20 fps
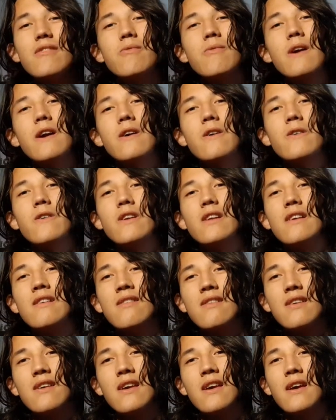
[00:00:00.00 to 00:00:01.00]
record
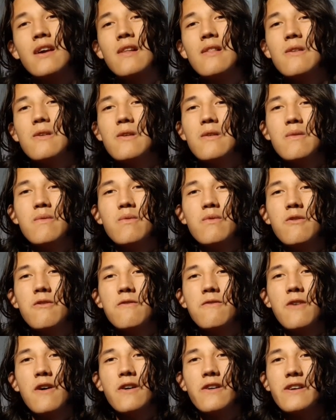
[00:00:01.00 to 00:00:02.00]
is killer,
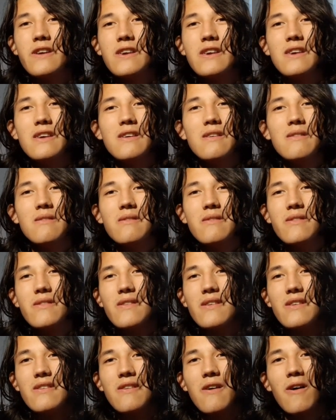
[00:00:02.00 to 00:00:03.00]
funky,
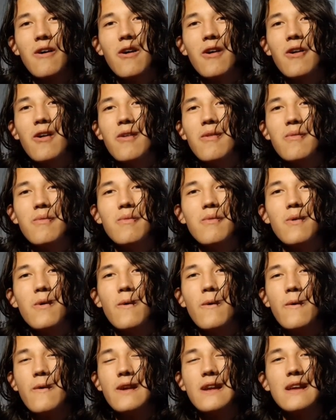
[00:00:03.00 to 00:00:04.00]
guitar,
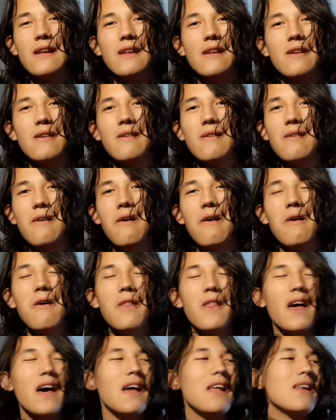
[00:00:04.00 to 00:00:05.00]
organ, all
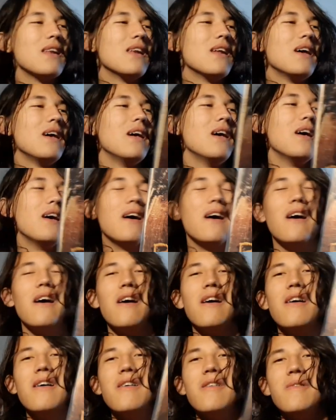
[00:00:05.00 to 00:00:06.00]
that.
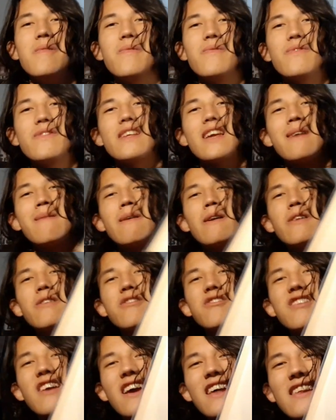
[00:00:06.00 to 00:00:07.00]
Came out on
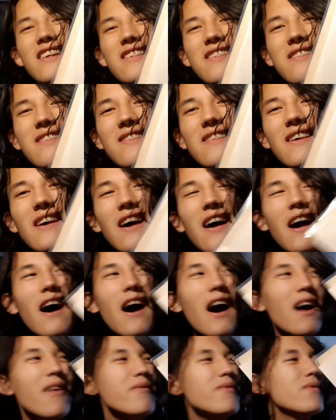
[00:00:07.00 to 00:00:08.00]
Janus.
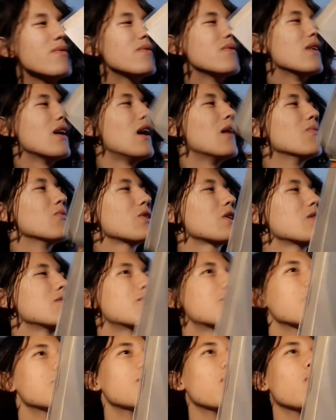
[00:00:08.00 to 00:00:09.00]
I'm looking
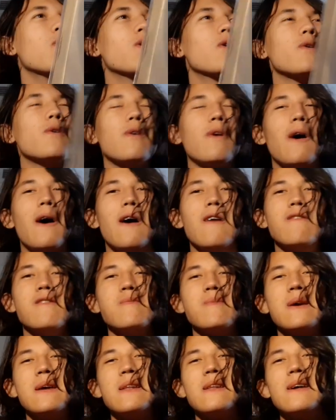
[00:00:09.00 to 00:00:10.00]
for more Harvey
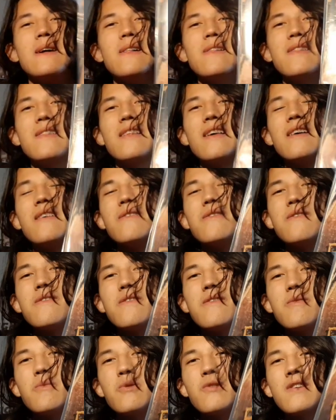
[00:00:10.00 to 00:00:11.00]
Mandel stuff,
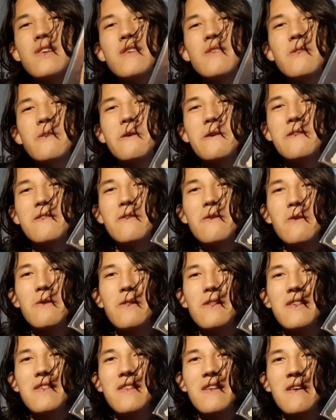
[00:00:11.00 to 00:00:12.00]
particularly his
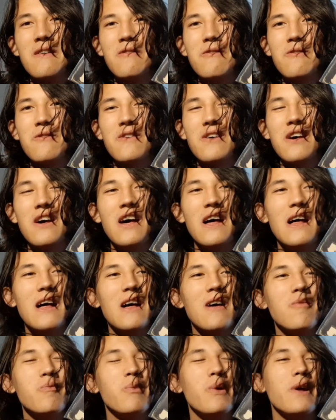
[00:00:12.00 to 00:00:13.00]
early stuff.
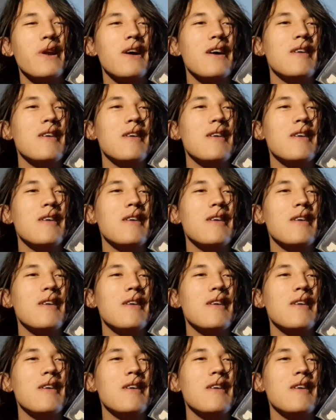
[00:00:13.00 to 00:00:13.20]
But